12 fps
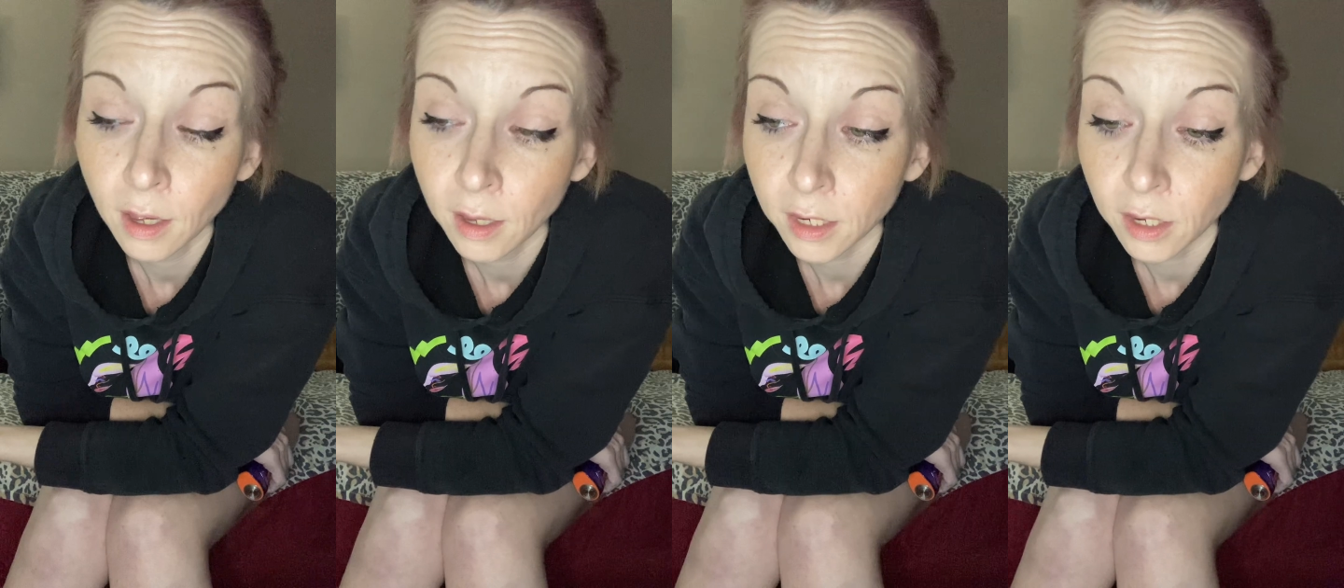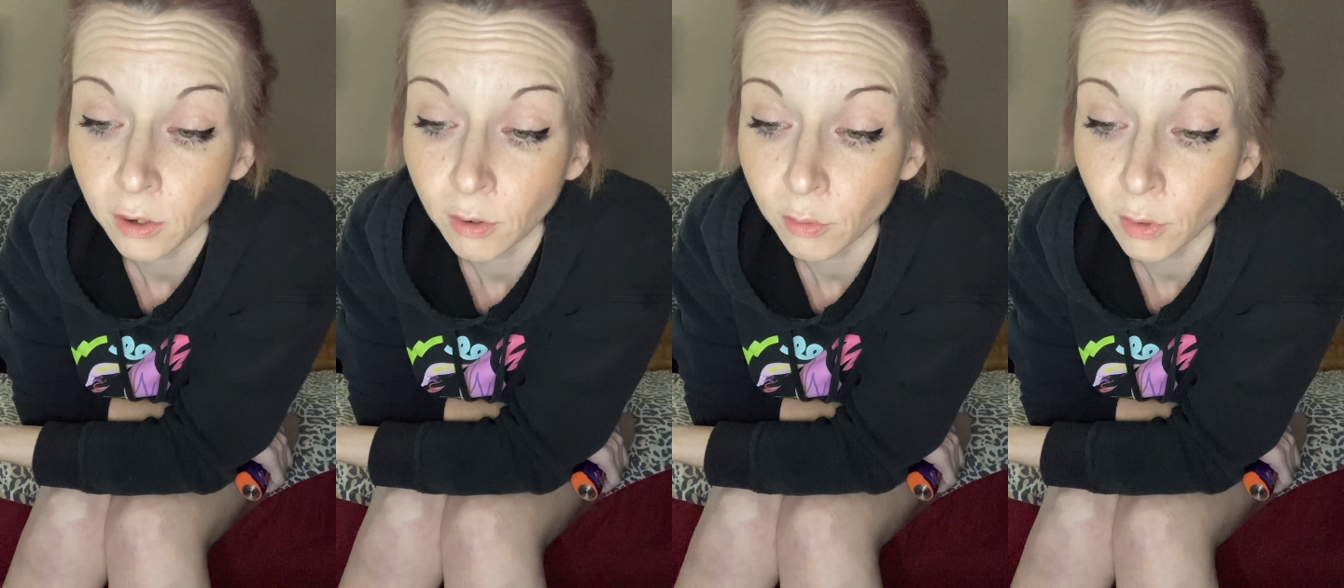You
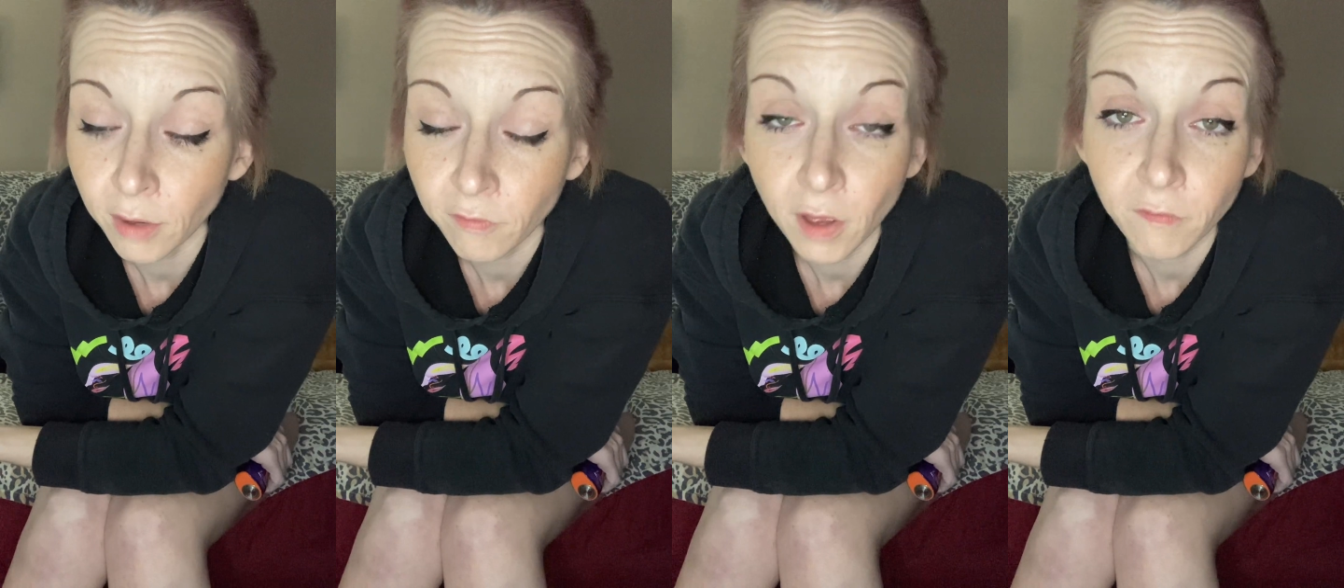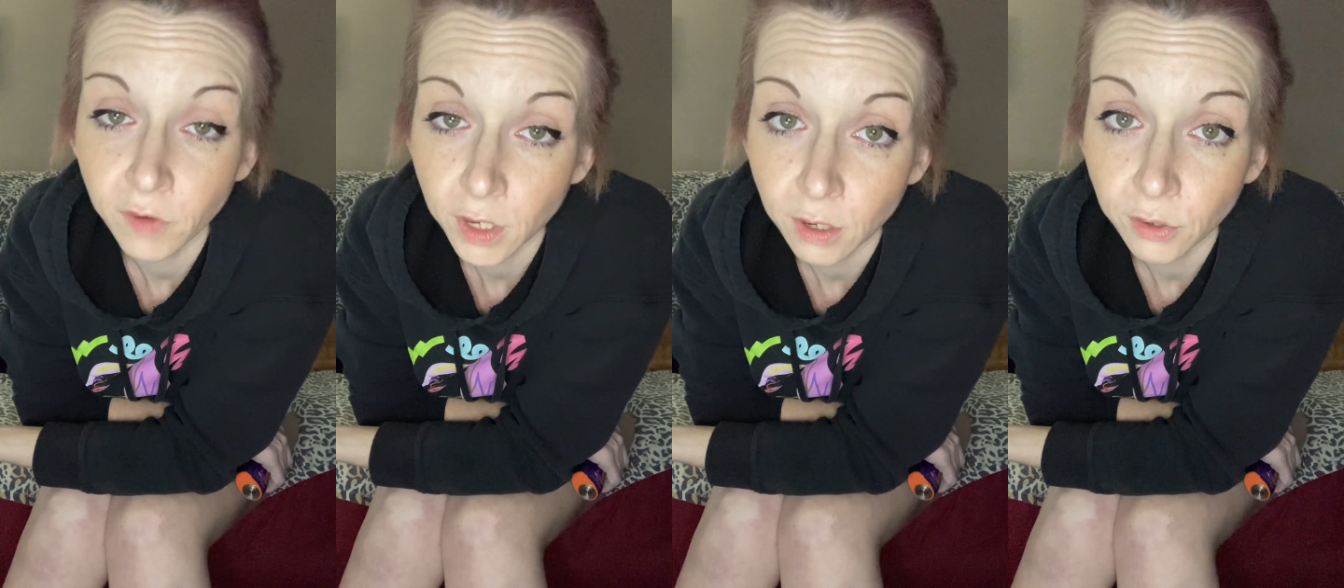know, I've got
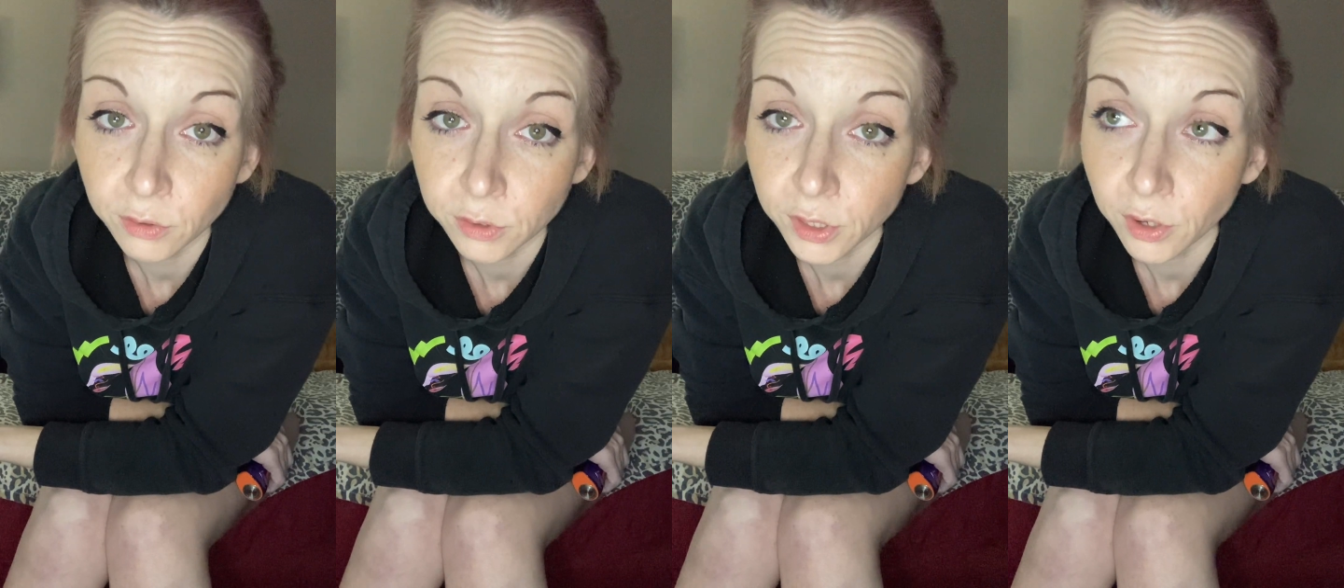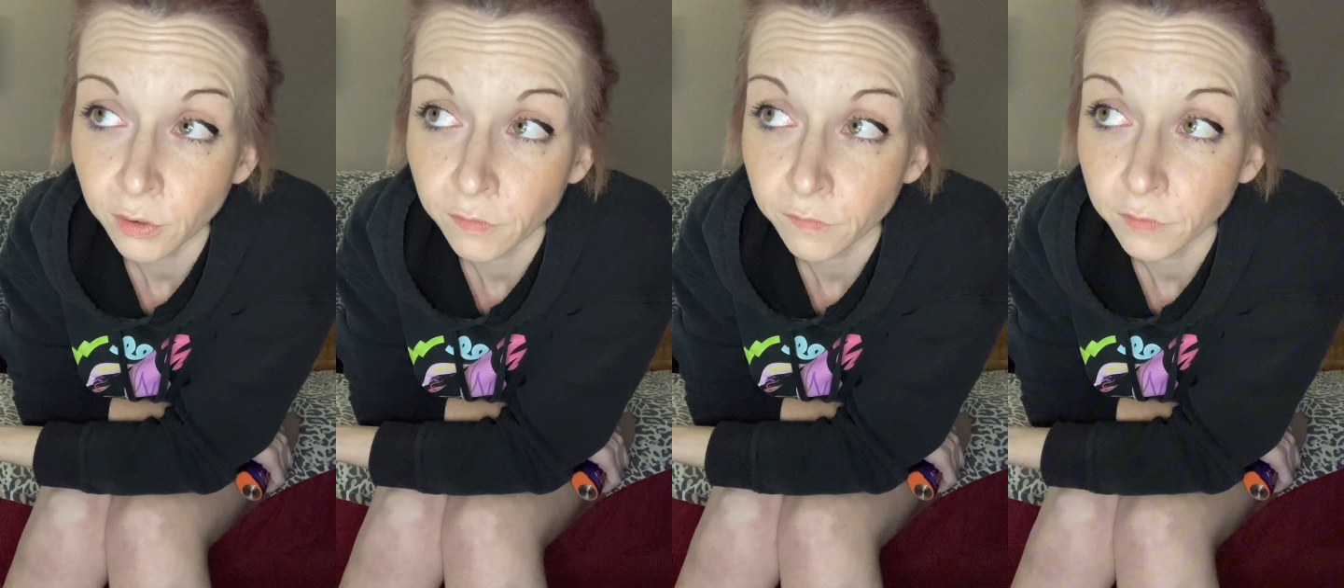videos
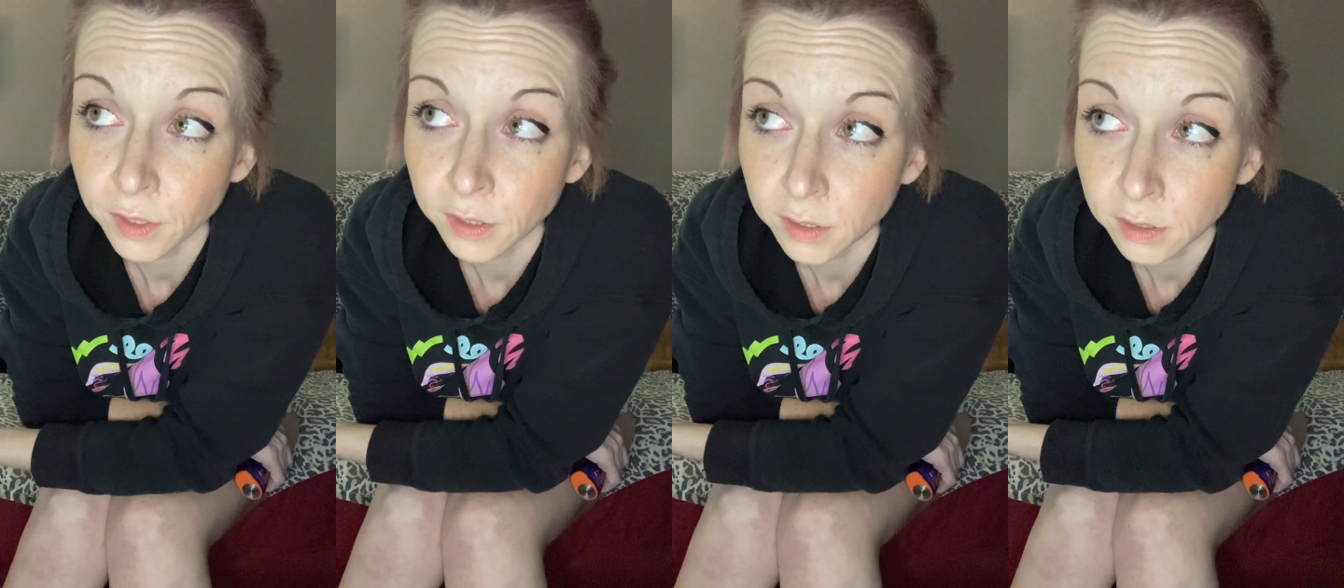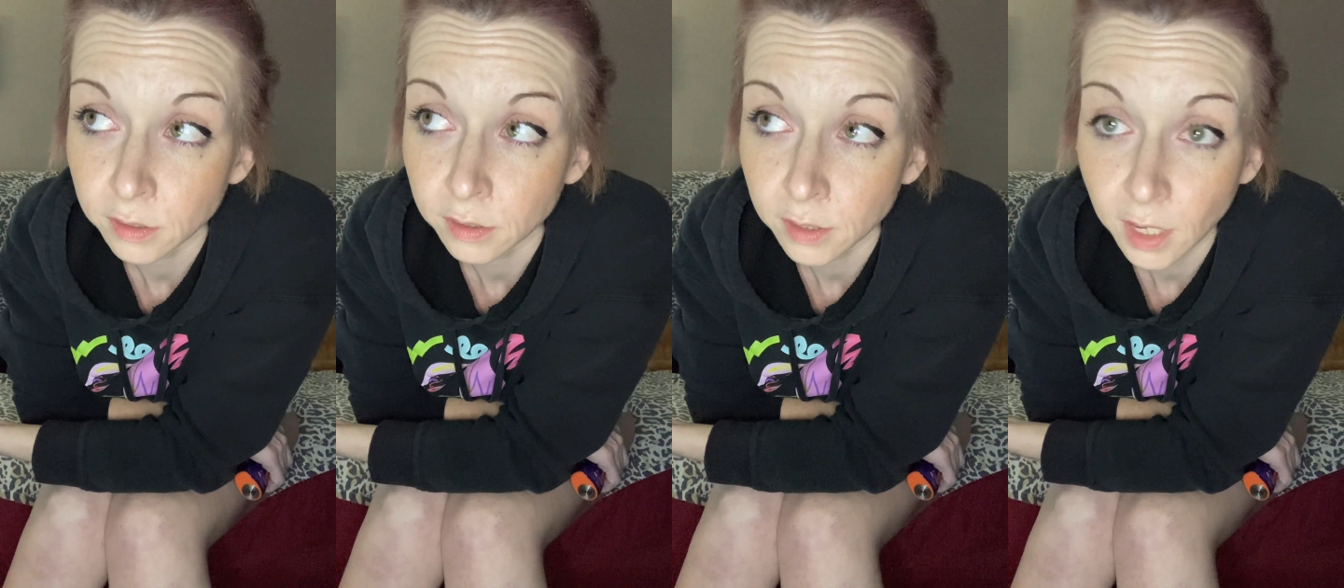of this
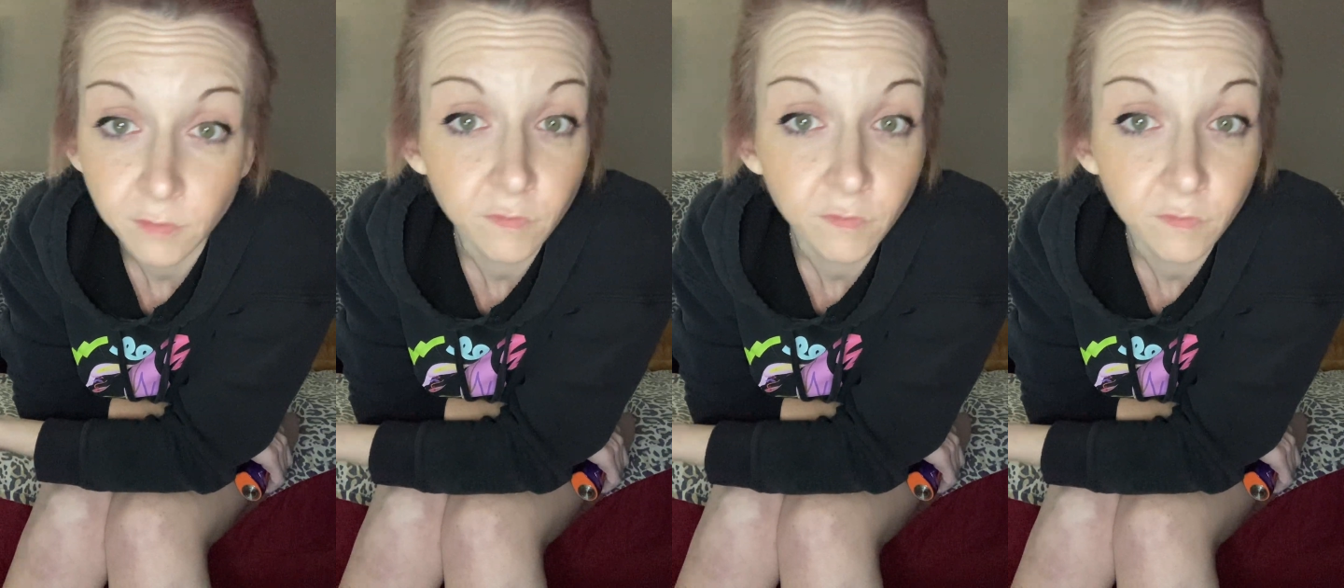same